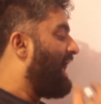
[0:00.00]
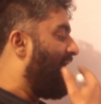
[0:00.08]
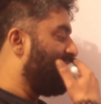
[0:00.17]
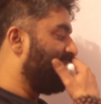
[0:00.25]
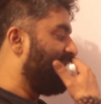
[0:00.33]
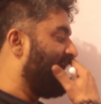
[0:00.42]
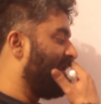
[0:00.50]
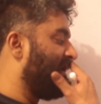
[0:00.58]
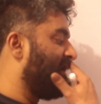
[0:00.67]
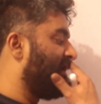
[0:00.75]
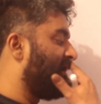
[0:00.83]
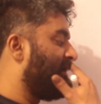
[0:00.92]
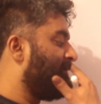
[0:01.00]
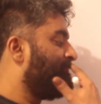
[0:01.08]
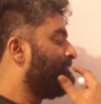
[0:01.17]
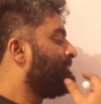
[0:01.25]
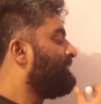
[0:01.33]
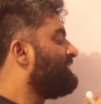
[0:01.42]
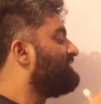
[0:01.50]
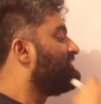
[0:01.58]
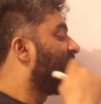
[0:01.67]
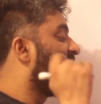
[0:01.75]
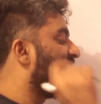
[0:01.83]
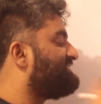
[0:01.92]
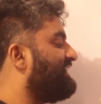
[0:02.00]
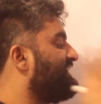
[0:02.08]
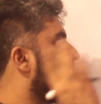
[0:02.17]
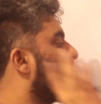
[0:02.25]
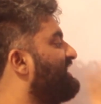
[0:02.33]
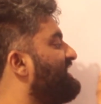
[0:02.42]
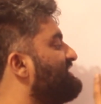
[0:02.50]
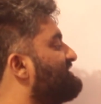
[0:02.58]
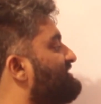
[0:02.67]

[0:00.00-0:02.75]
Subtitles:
And then this increase,